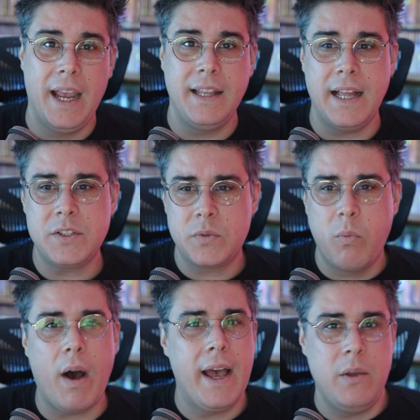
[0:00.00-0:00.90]
And that's
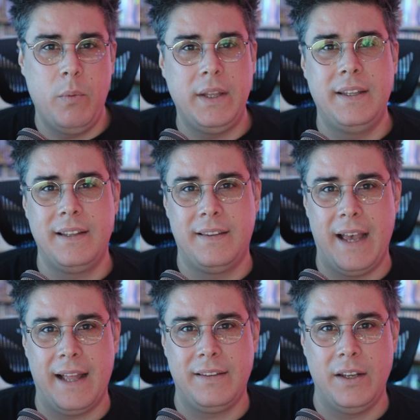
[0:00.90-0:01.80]
why we did
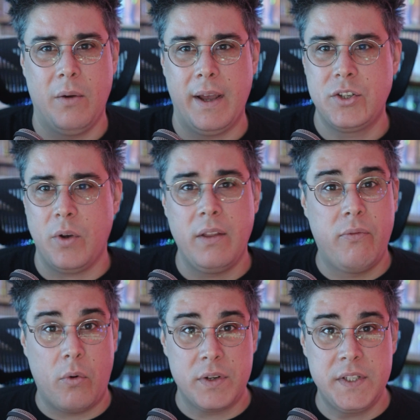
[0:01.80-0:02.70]
that. I joined
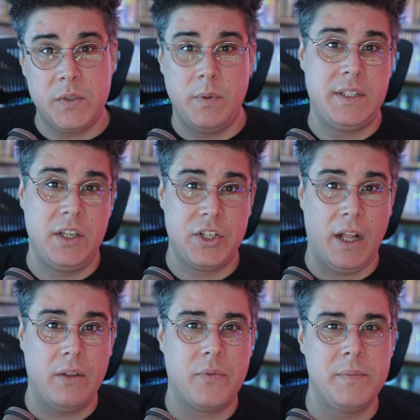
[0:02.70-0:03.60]
forces with
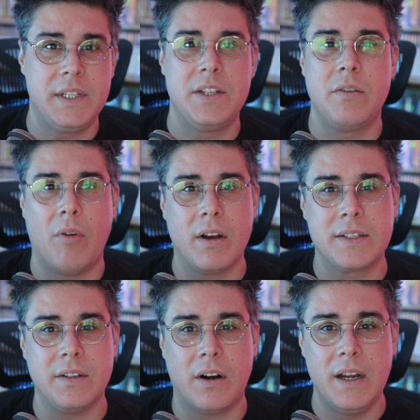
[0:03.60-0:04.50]
Resale from CG
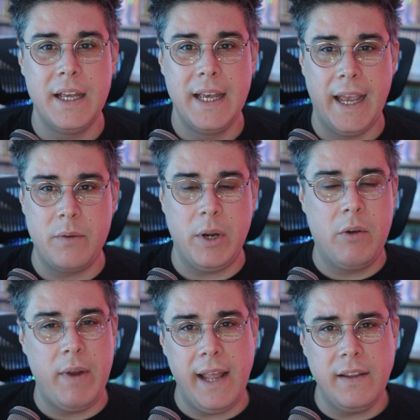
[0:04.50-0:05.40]
Rockstar, and we
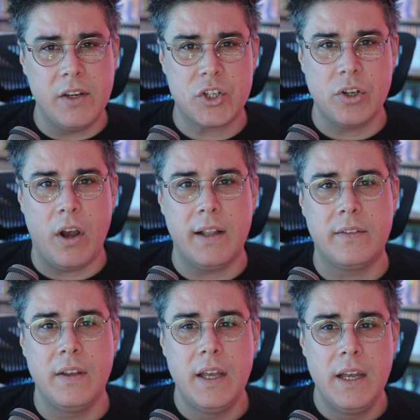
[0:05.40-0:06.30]
created a shot